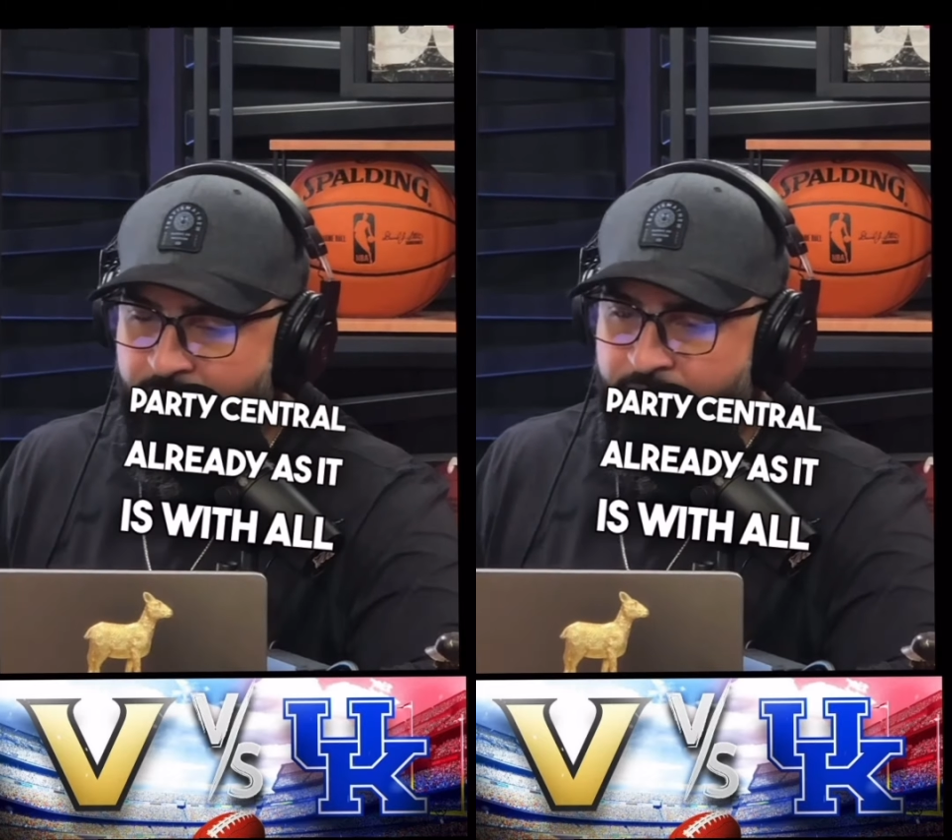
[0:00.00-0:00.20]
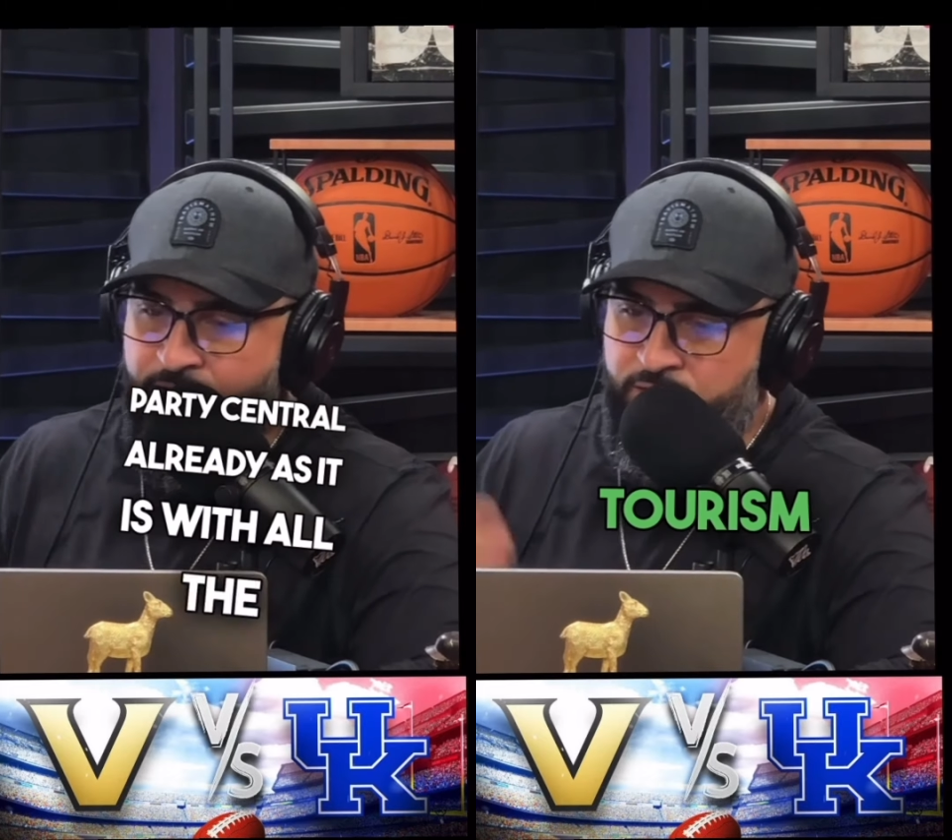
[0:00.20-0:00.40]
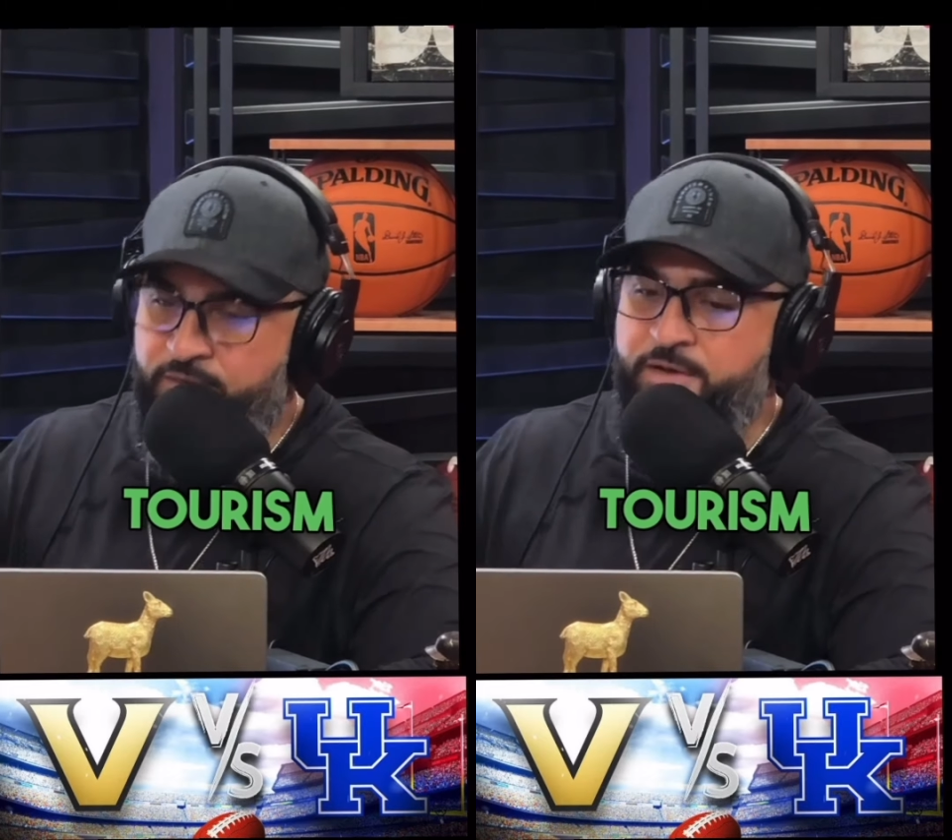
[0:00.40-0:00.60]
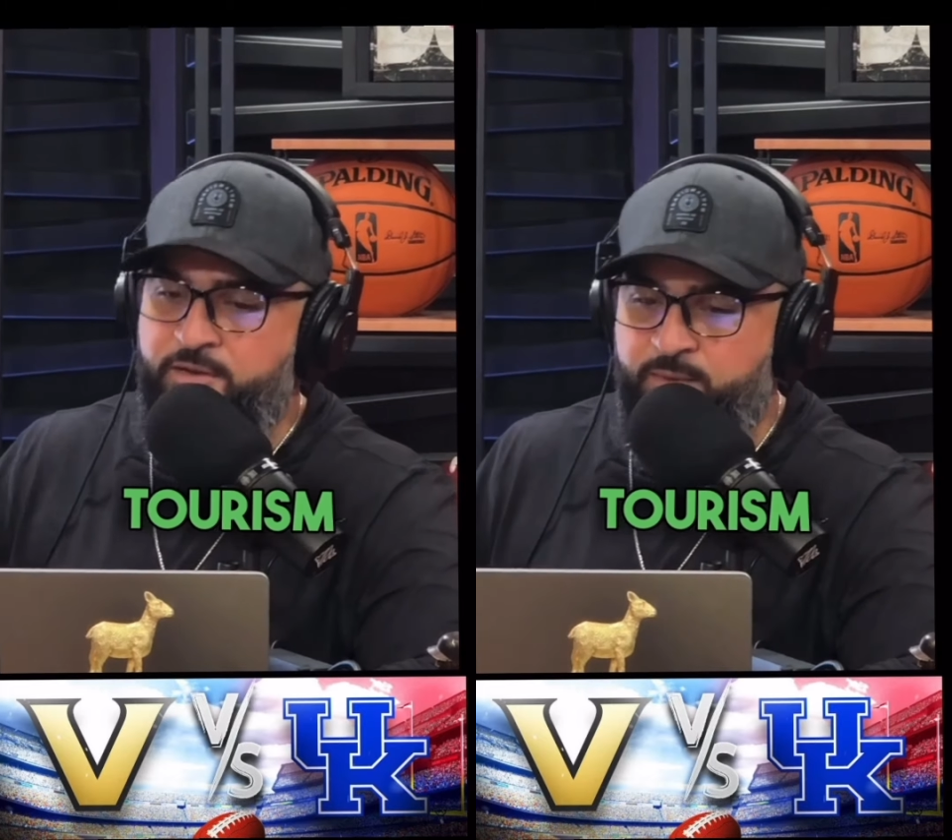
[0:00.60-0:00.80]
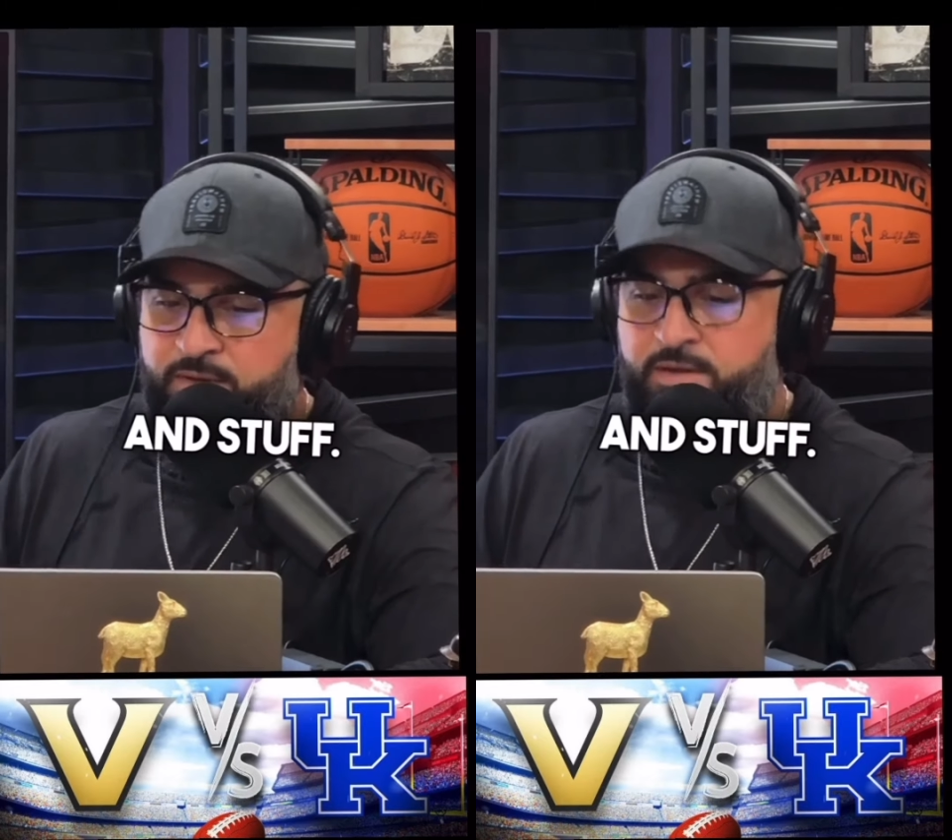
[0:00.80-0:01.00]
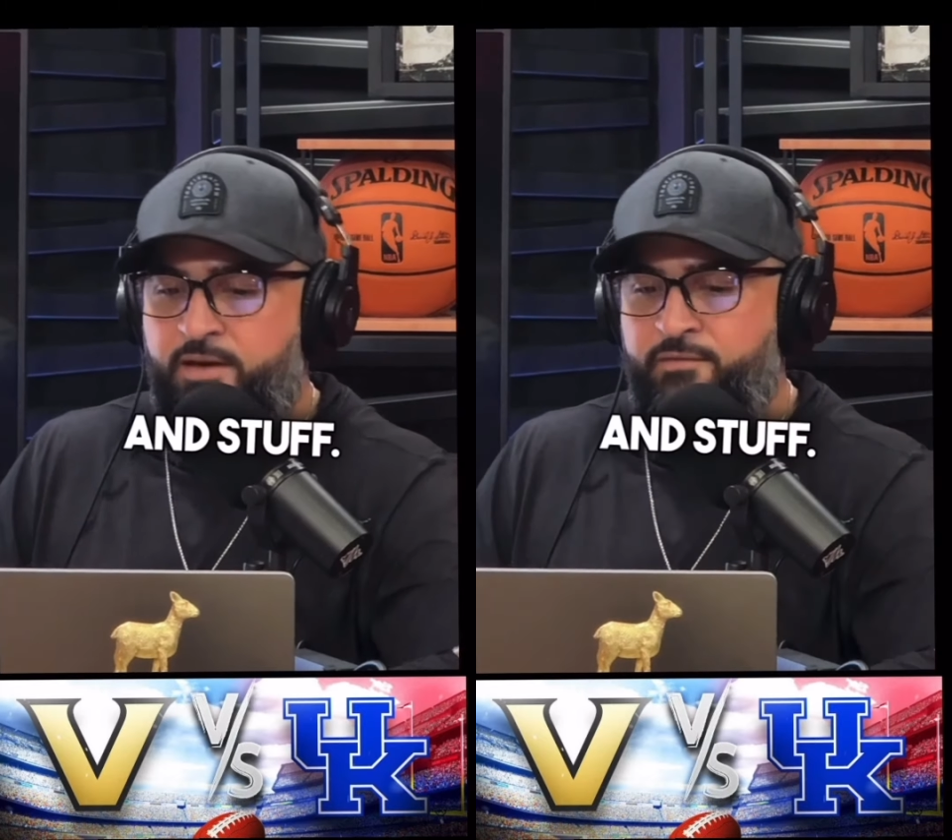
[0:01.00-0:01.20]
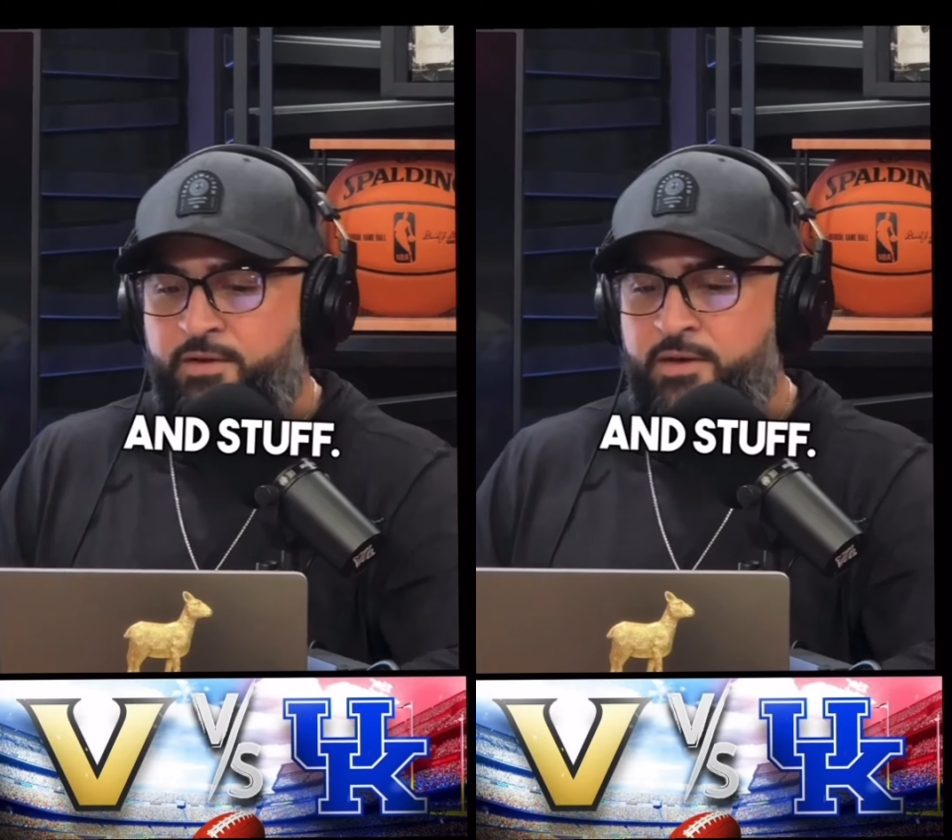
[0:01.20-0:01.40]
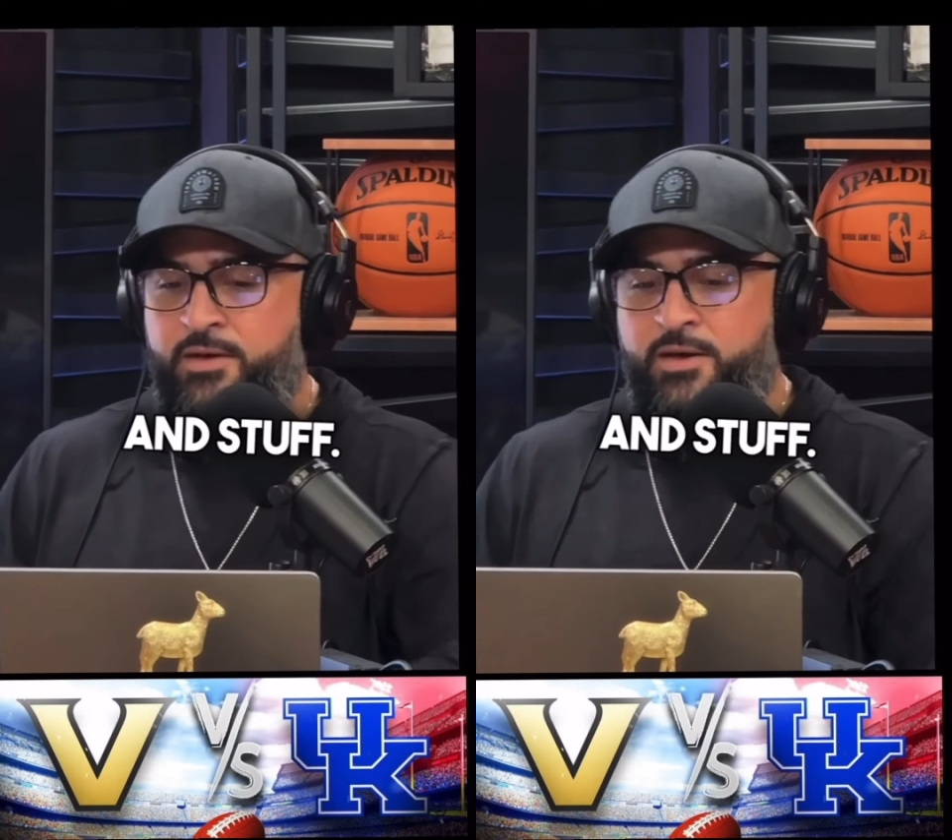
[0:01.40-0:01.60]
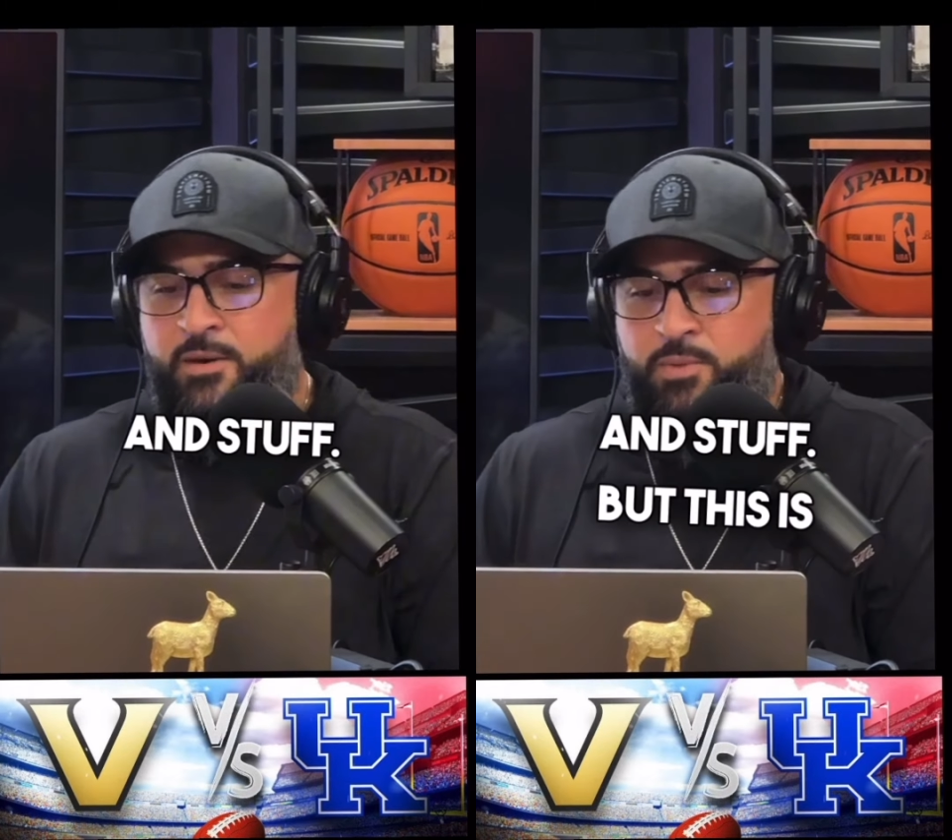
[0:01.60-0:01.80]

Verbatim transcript: all the tourism and stuff. Yeah.